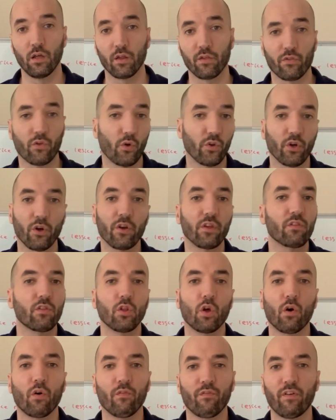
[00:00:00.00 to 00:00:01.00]
So there is
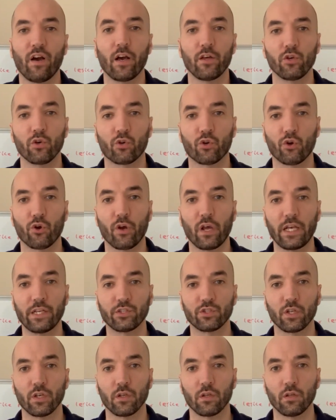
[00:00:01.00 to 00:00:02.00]
no value
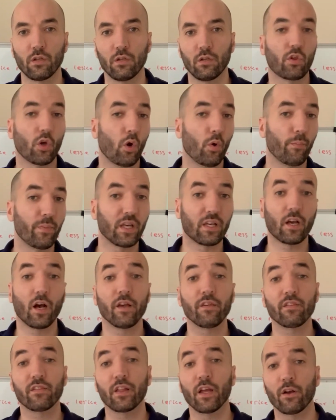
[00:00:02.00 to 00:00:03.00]
creation. So
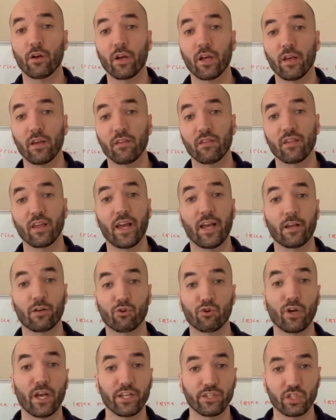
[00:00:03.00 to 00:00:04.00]
because there is a
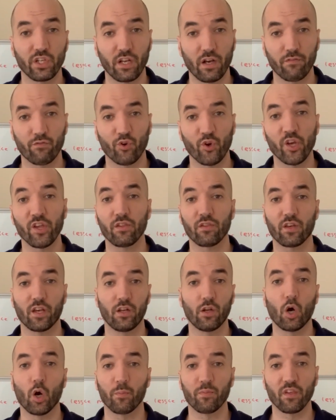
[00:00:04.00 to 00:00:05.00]
creation of risk
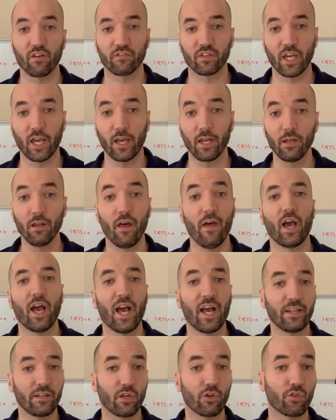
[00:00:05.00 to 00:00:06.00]
in hopes of gain,
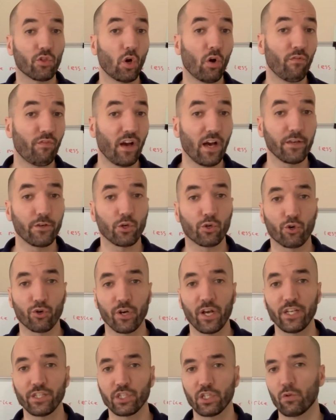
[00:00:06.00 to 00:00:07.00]
and there's no value
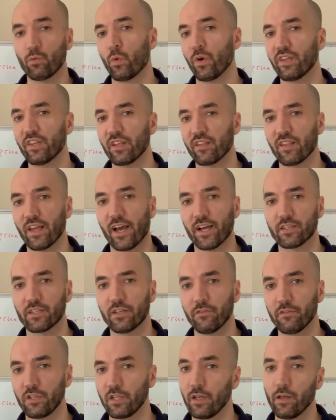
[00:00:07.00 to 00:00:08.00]
creation with this
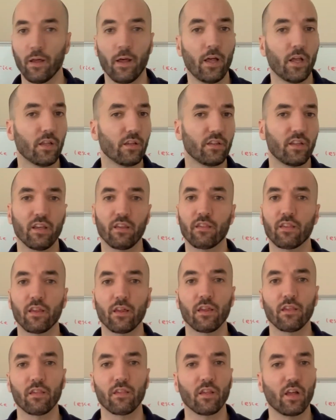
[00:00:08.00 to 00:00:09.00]
activity, this
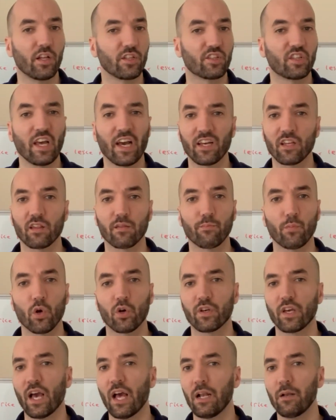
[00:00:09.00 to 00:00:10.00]
is
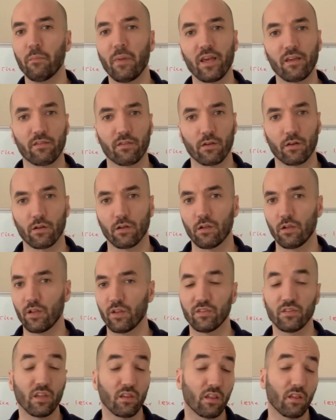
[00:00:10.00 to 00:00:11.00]
textbook al maysir
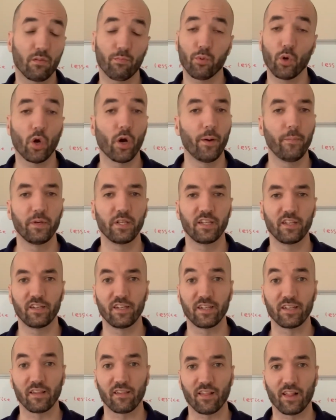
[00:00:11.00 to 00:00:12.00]
This is prohibited
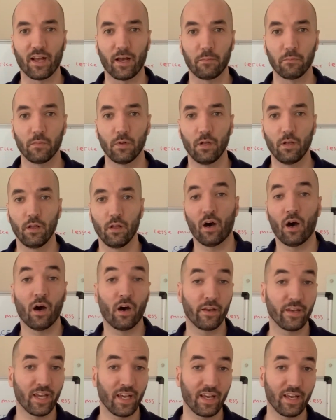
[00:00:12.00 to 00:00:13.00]
in Islam.
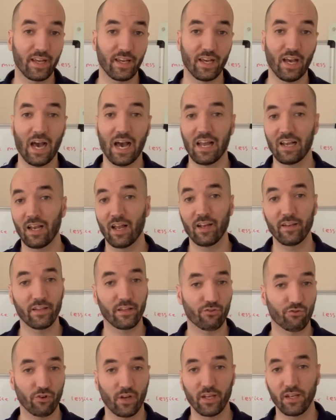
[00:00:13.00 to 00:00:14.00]
On a
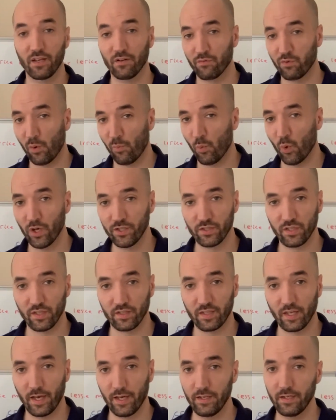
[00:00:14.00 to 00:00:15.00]
halalness rating from 1 to
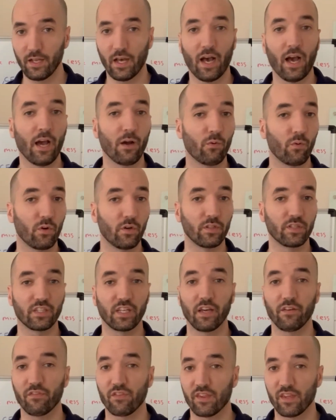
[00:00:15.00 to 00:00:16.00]
10, I would
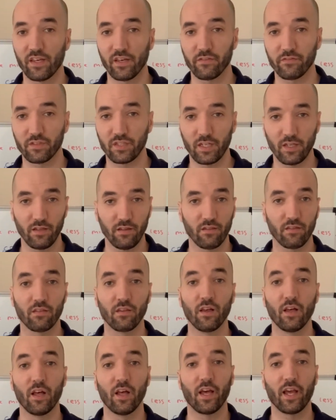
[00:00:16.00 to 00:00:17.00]
give CFDs
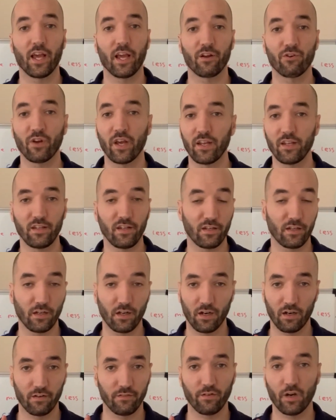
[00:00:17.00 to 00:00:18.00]
a rating
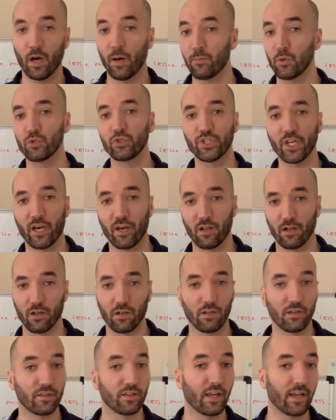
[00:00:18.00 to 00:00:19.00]
of Abu Jahl.
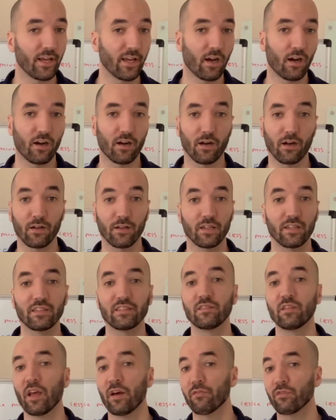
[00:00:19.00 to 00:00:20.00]
They are
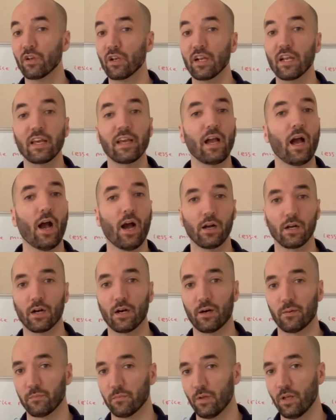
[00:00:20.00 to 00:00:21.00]
definitely
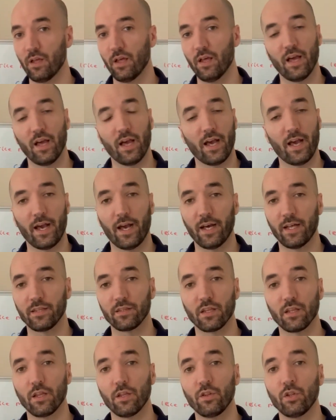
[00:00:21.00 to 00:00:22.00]
haram.
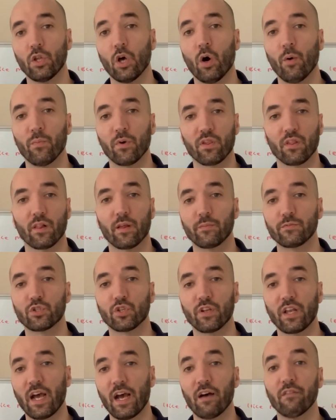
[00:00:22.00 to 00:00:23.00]
And no Muslim
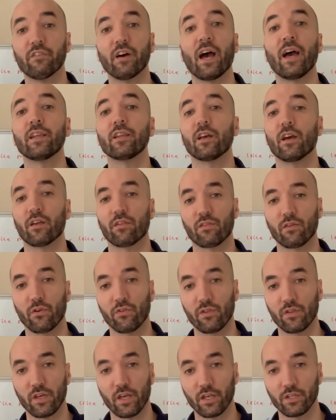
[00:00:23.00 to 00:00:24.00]
should have any
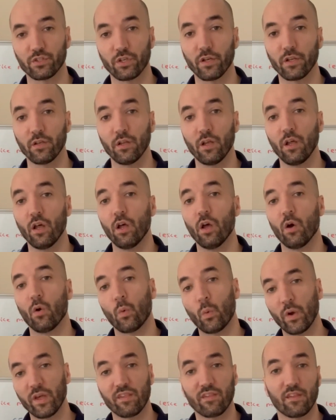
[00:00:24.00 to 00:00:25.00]
association
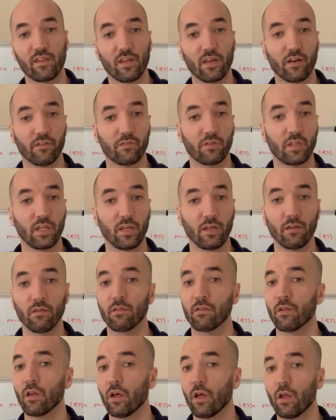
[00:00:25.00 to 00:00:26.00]
with CFDs
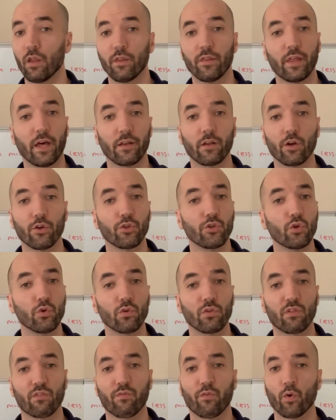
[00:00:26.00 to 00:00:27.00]
that are
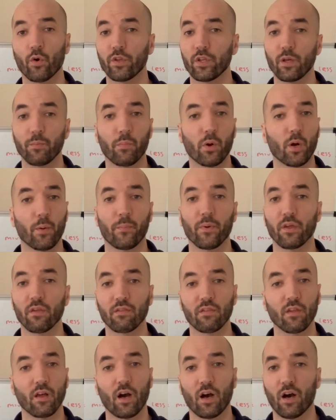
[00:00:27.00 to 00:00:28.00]
used for the
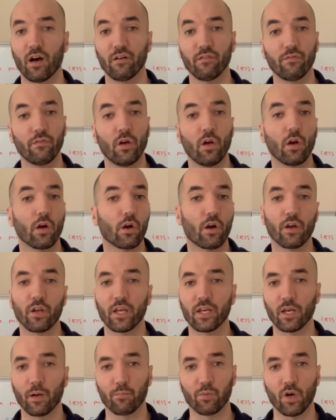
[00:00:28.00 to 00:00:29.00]
purpose of
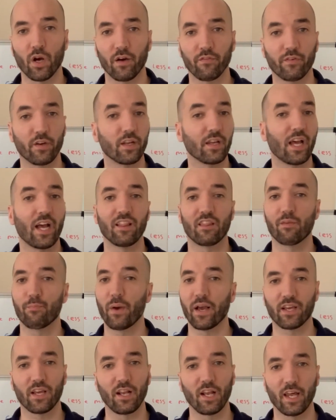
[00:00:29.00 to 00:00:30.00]
earning a profit and
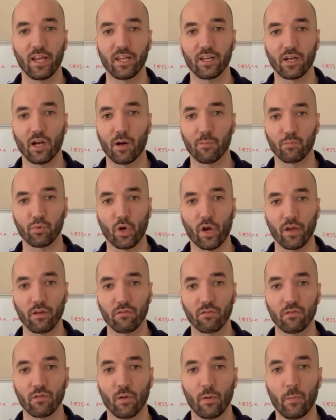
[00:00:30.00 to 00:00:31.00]
speculating on
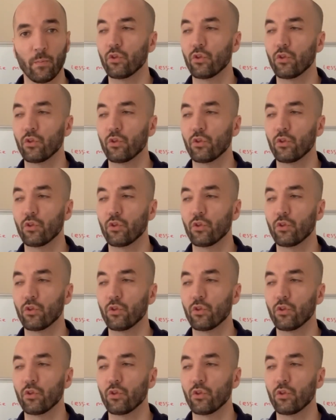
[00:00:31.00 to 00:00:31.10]
price.